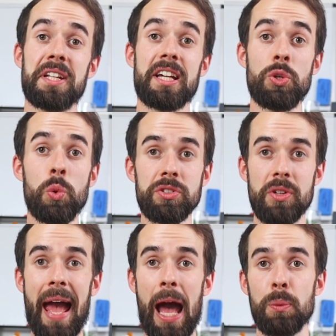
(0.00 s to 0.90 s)
But it can
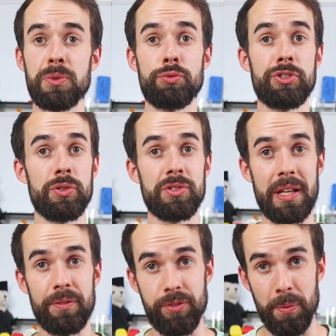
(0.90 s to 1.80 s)
also help to reduce
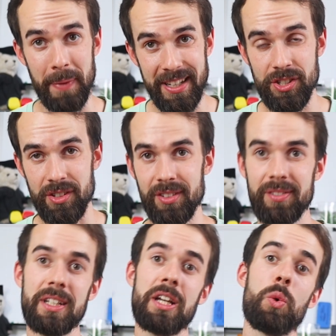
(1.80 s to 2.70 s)
inflammation,
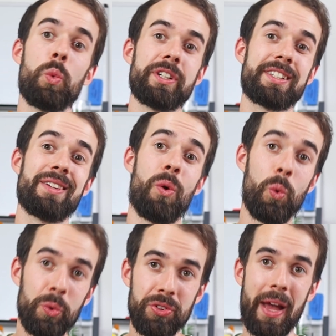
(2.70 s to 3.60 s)
which can
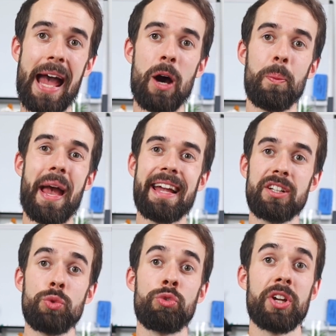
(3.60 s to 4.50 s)
also help
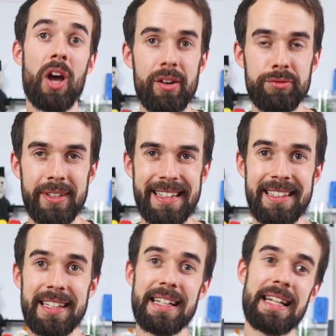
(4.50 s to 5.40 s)
aid your
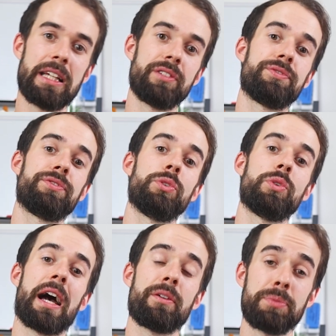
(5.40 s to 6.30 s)
recovery if
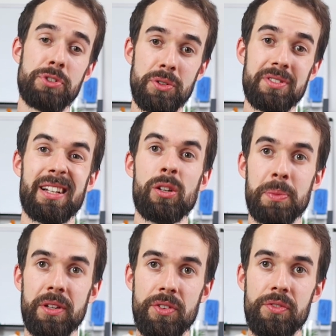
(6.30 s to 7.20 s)
you have produced a little
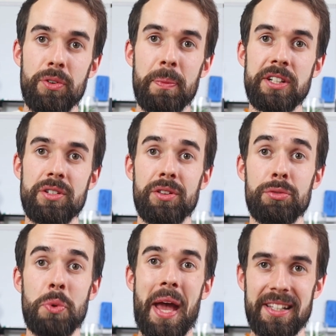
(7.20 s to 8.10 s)
bit of inflammation
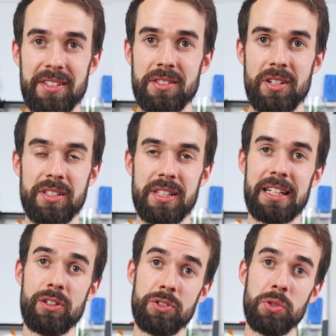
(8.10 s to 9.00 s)
through
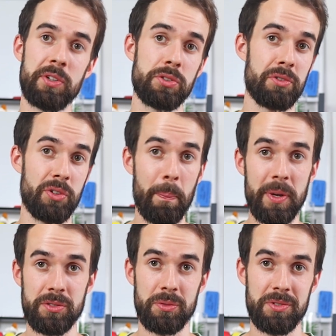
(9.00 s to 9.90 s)
exercising in your joints or in your
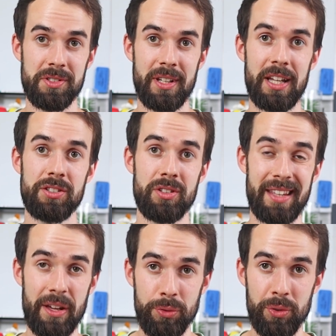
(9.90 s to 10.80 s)
muscles. So
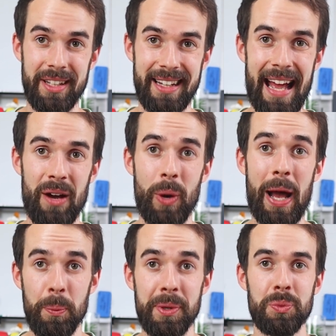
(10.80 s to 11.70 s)
therefore then help,
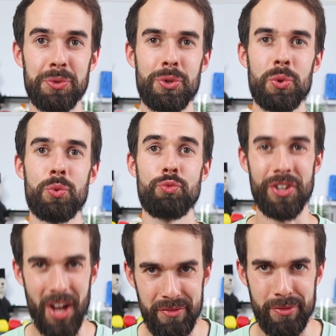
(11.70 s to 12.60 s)
helping with your
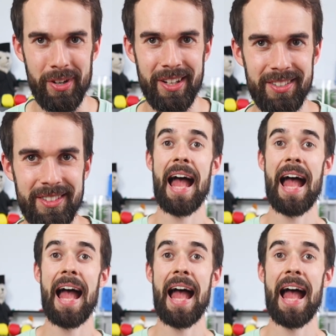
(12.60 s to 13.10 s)
recovery.